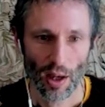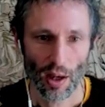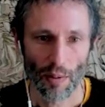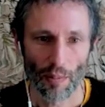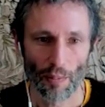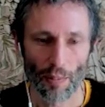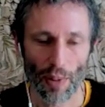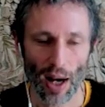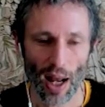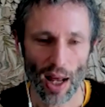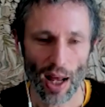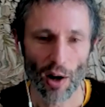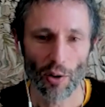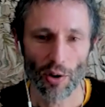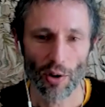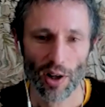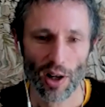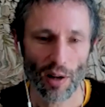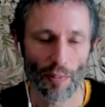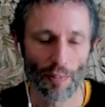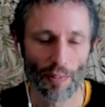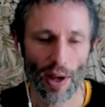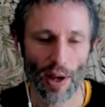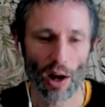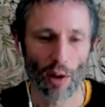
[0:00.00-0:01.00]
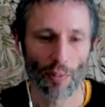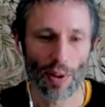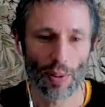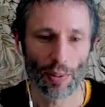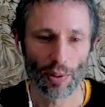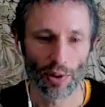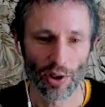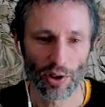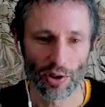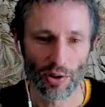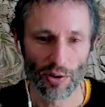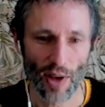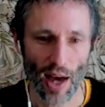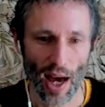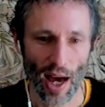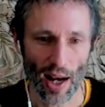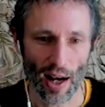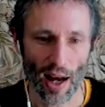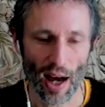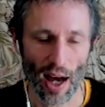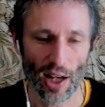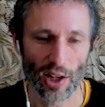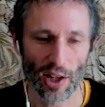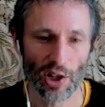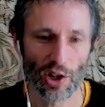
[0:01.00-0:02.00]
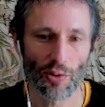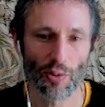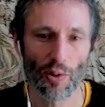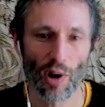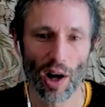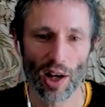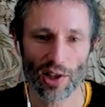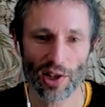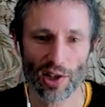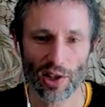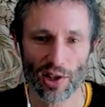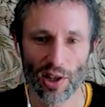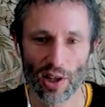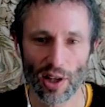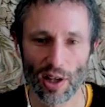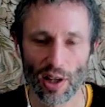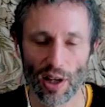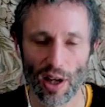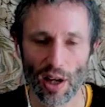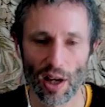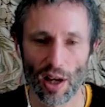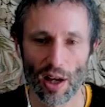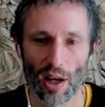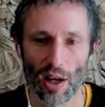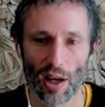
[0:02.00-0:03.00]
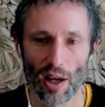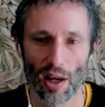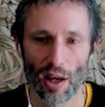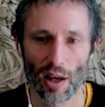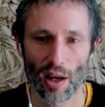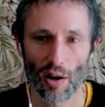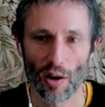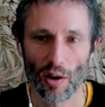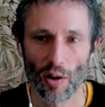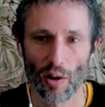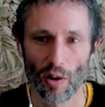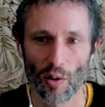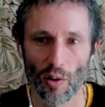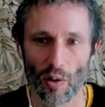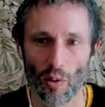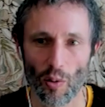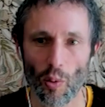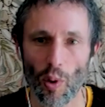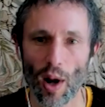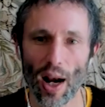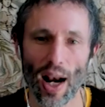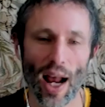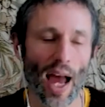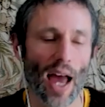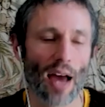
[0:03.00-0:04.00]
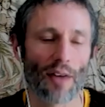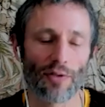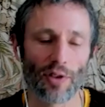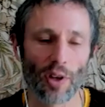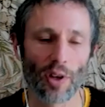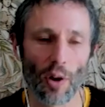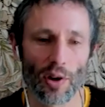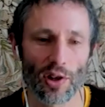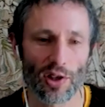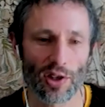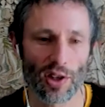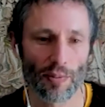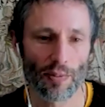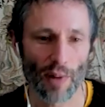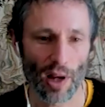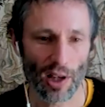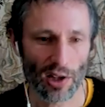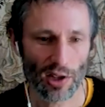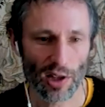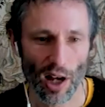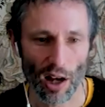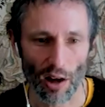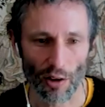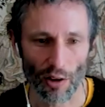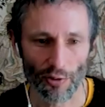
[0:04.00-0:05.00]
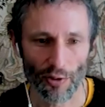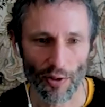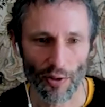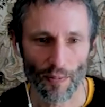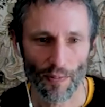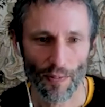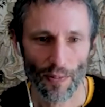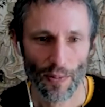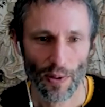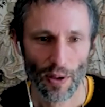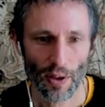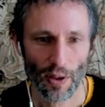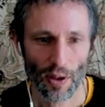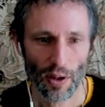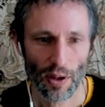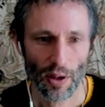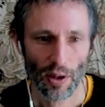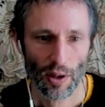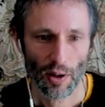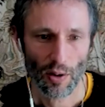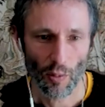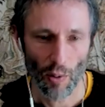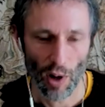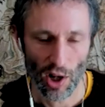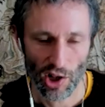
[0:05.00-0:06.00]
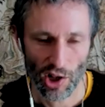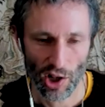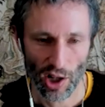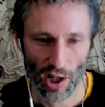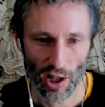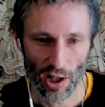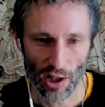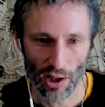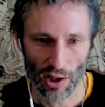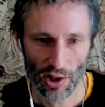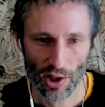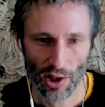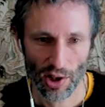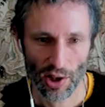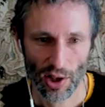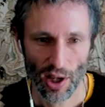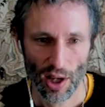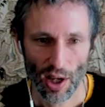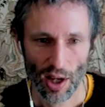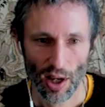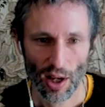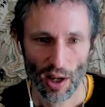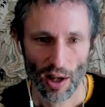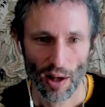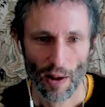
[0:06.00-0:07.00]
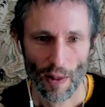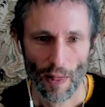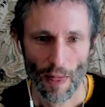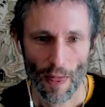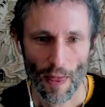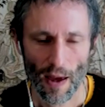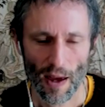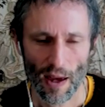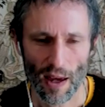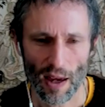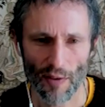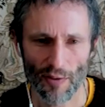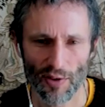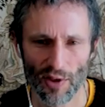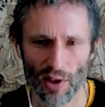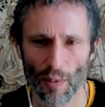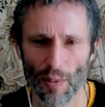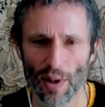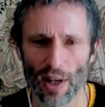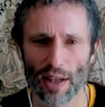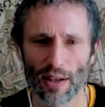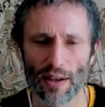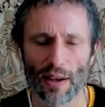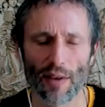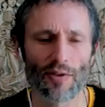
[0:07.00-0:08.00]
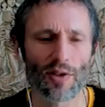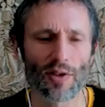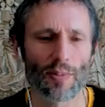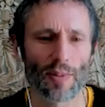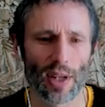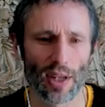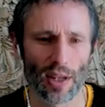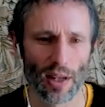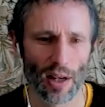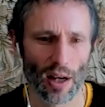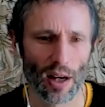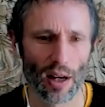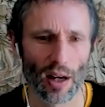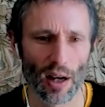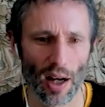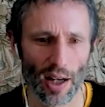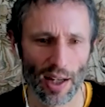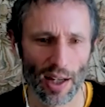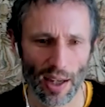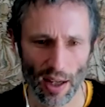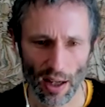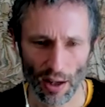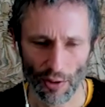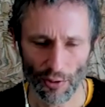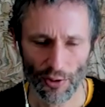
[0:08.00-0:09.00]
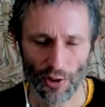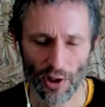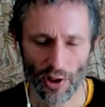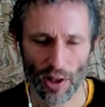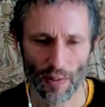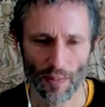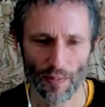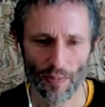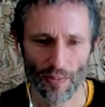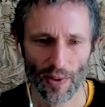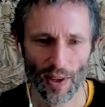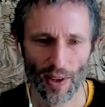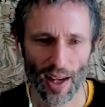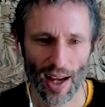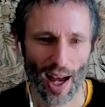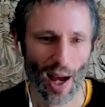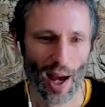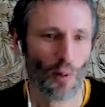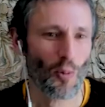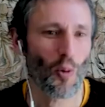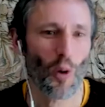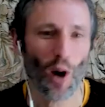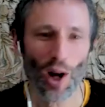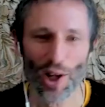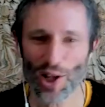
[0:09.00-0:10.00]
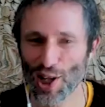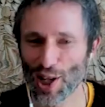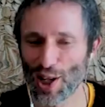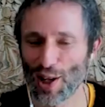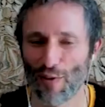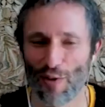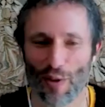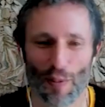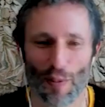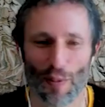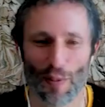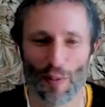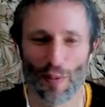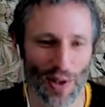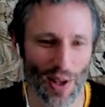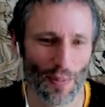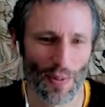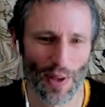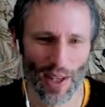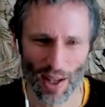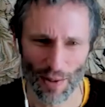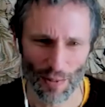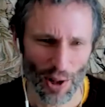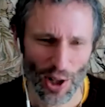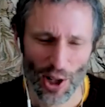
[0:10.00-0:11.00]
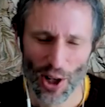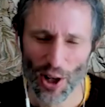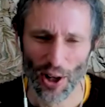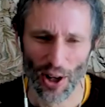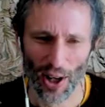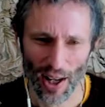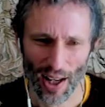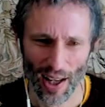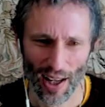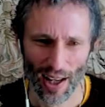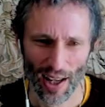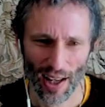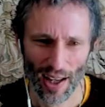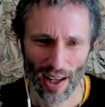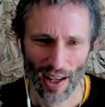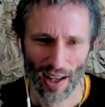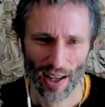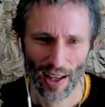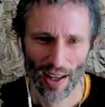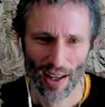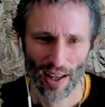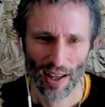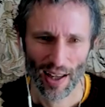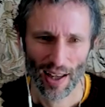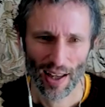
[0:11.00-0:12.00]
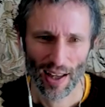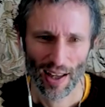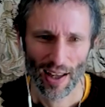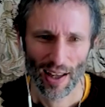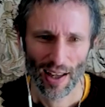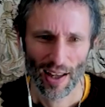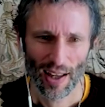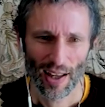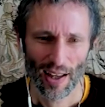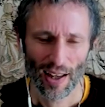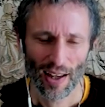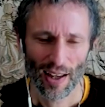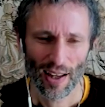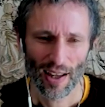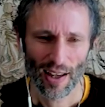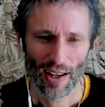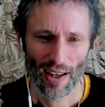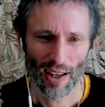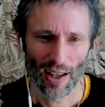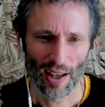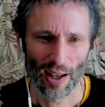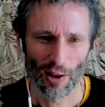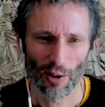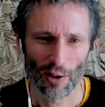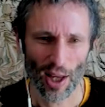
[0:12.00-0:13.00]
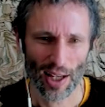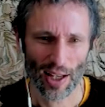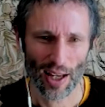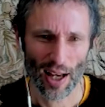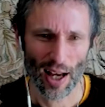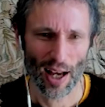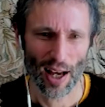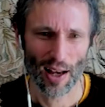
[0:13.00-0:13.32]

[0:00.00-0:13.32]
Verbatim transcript: But I don't compel people to do that. I trust what I have noticed in myself, which is if somebody gives me a gift, I want to give them something in return. Mm-hmm. Like,